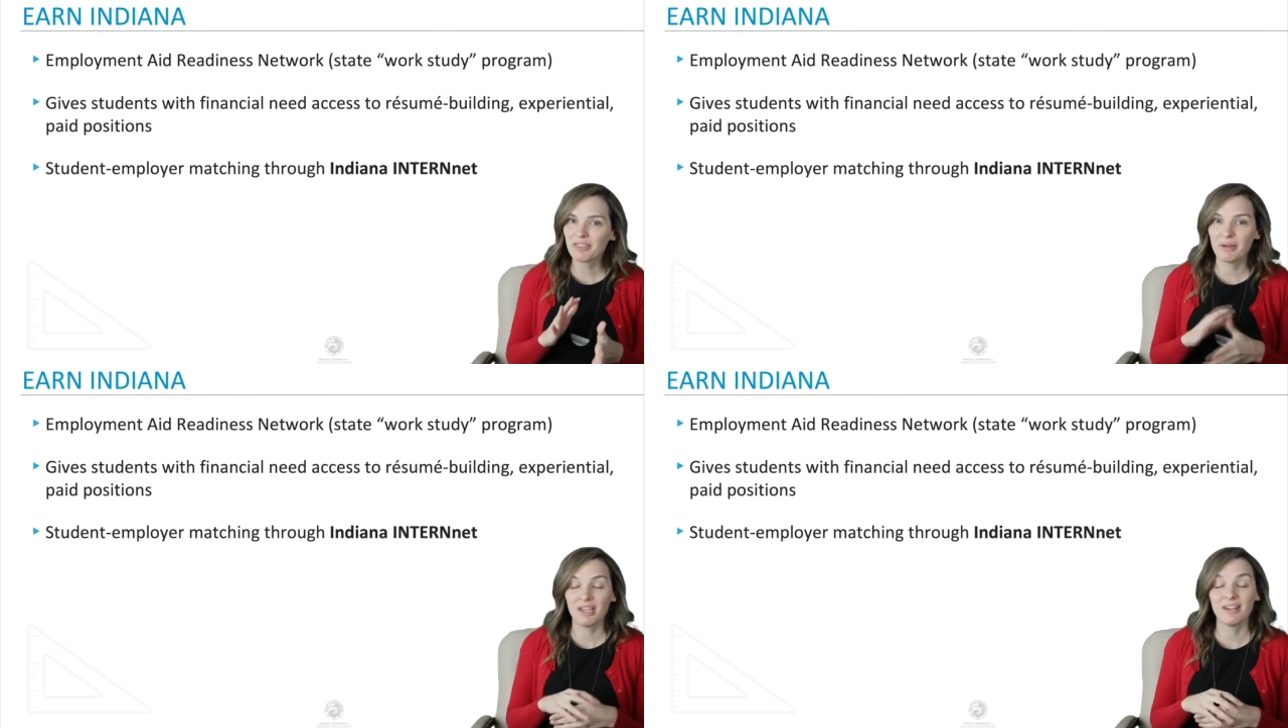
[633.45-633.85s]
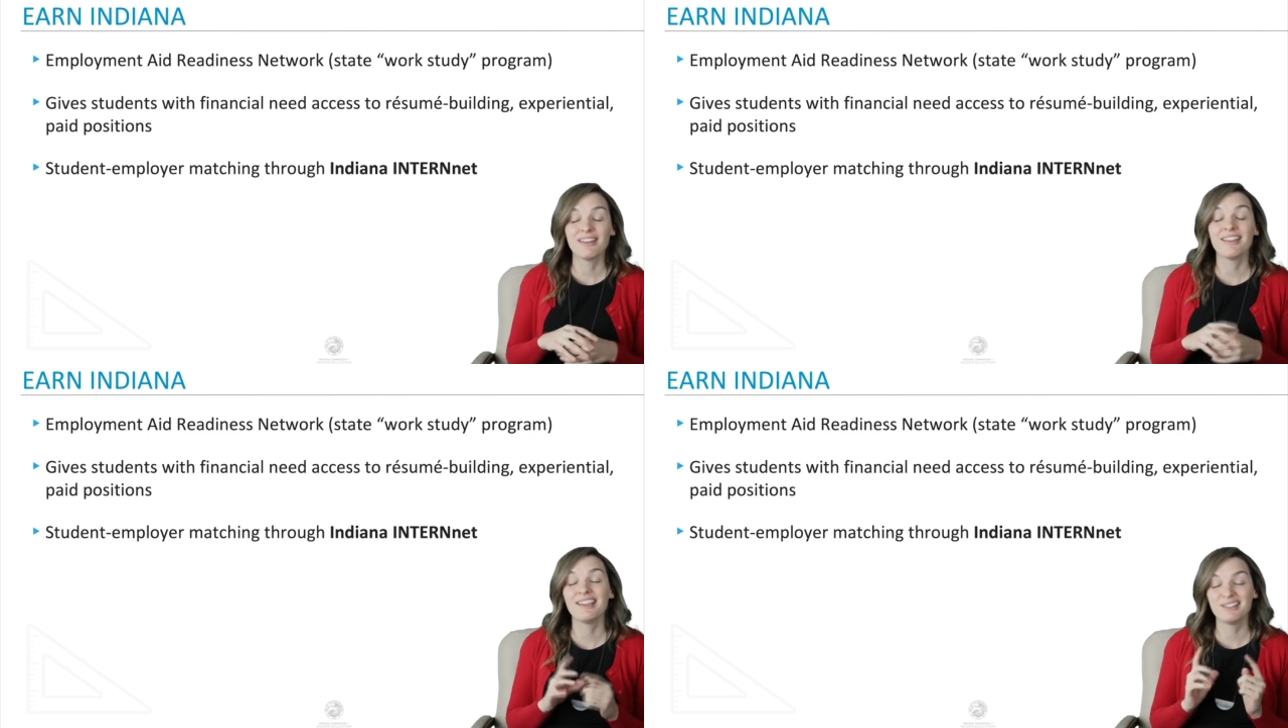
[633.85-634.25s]
but
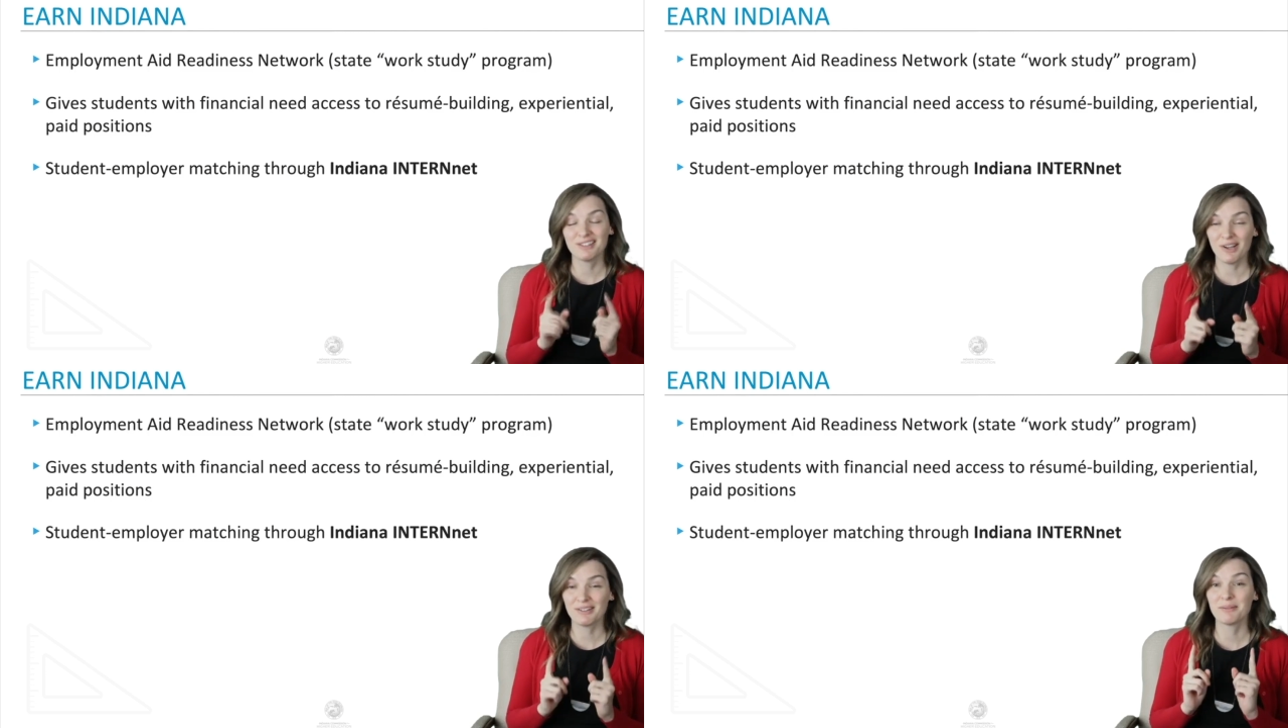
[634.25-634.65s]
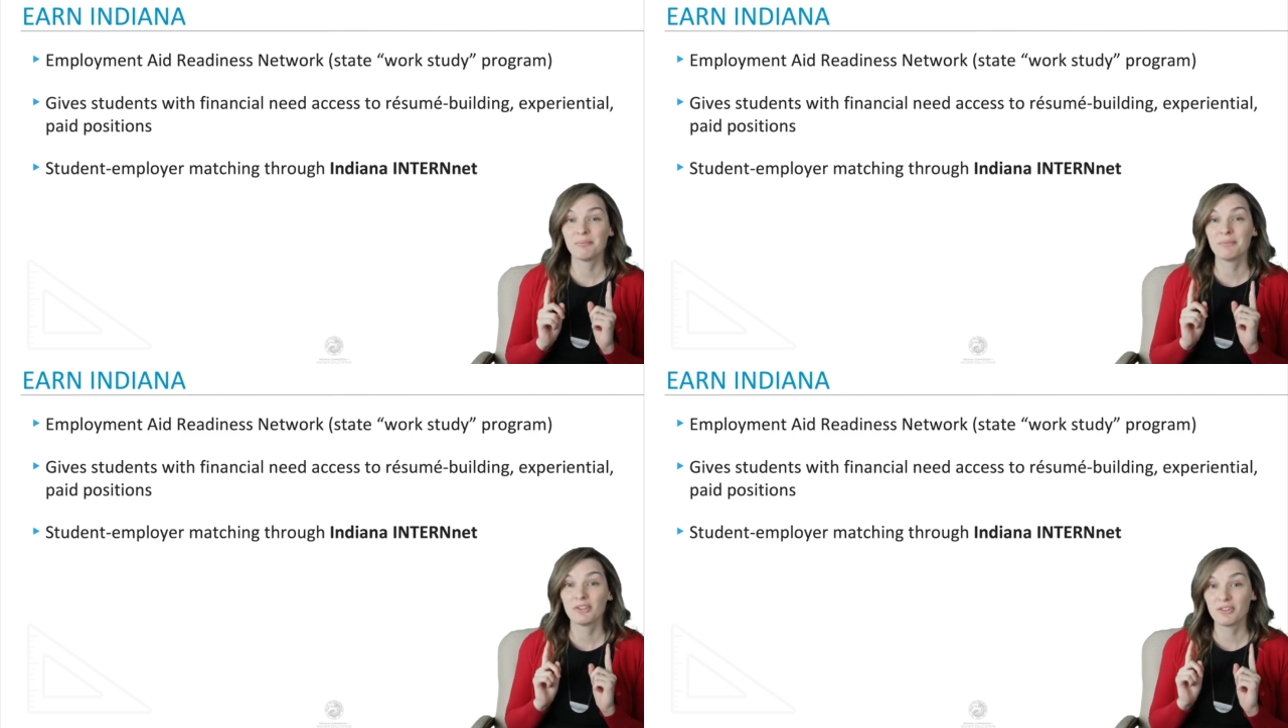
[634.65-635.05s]
it's
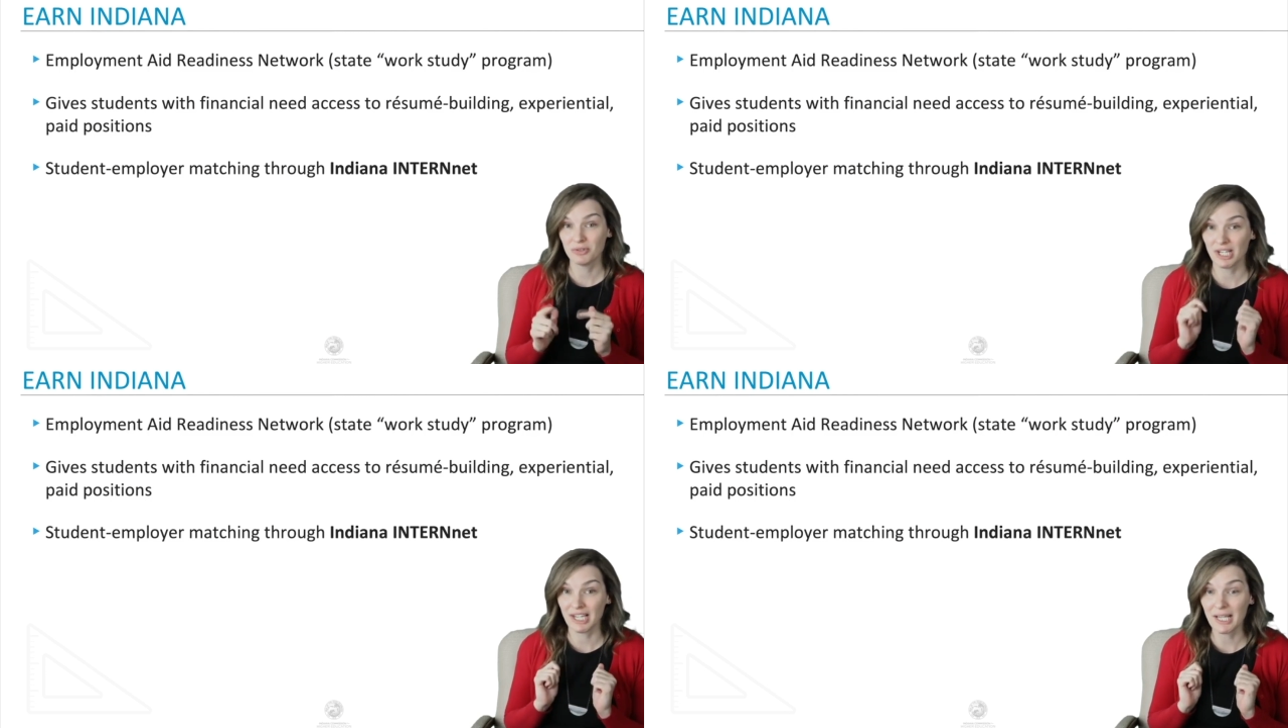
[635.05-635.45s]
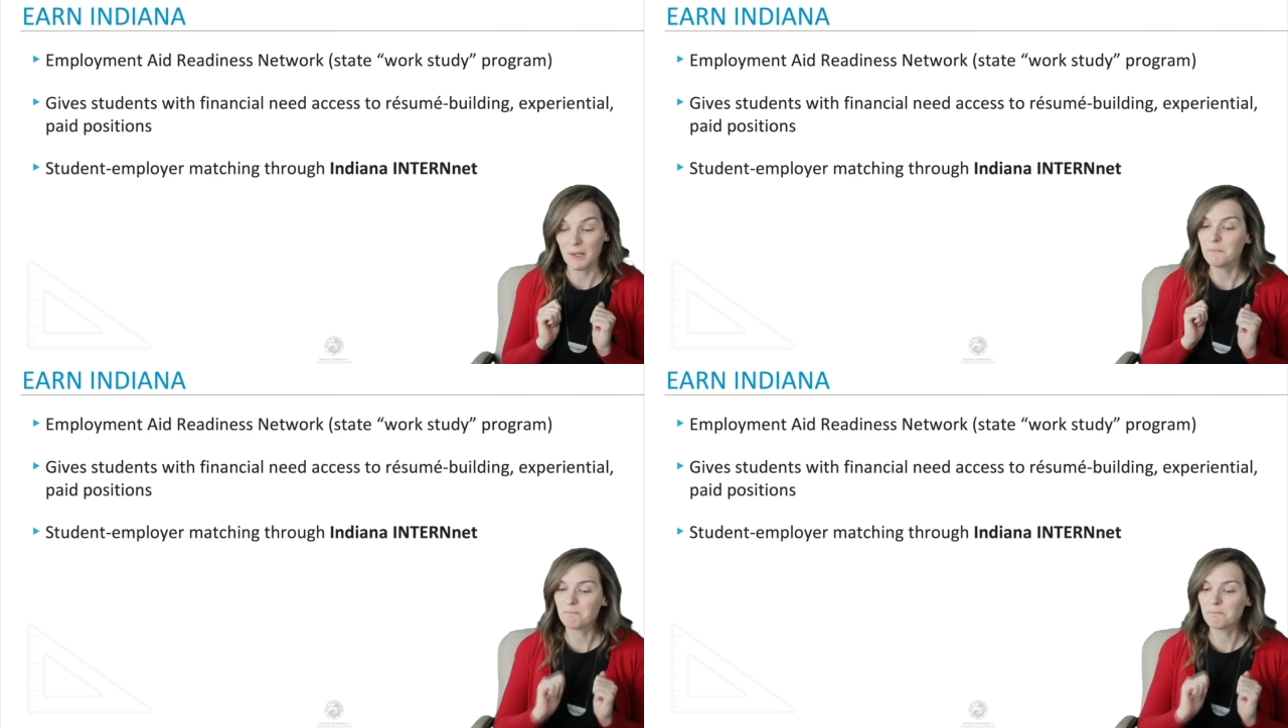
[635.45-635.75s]
awesome, so check it out.